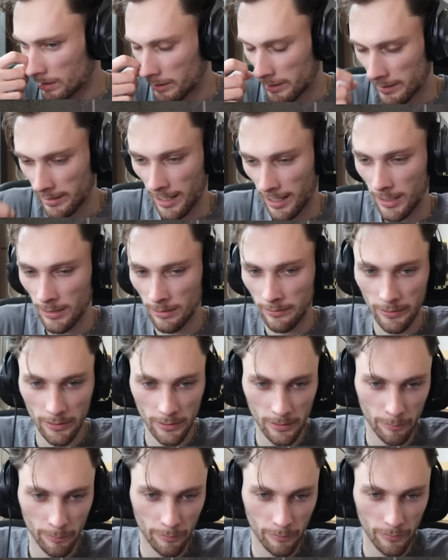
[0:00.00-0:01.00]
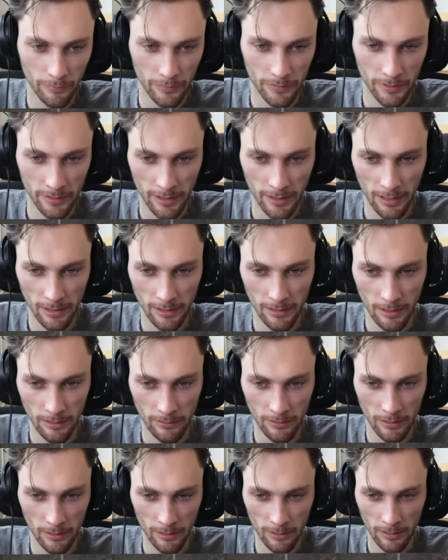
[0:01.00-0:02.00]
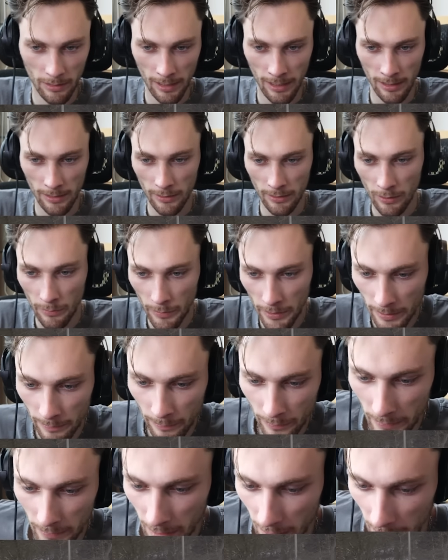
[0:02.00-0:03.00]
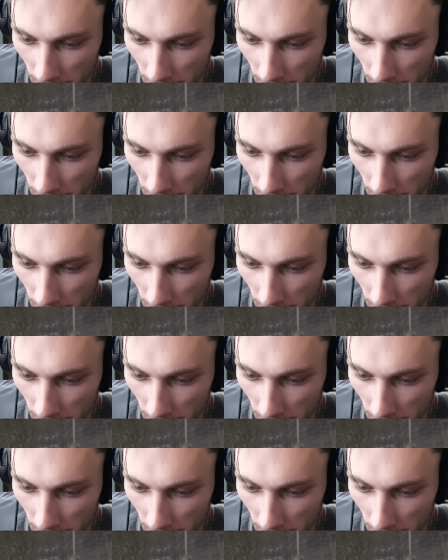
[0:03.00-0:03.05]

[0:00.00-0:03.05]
This house feels Scandinavian. I don't know, man.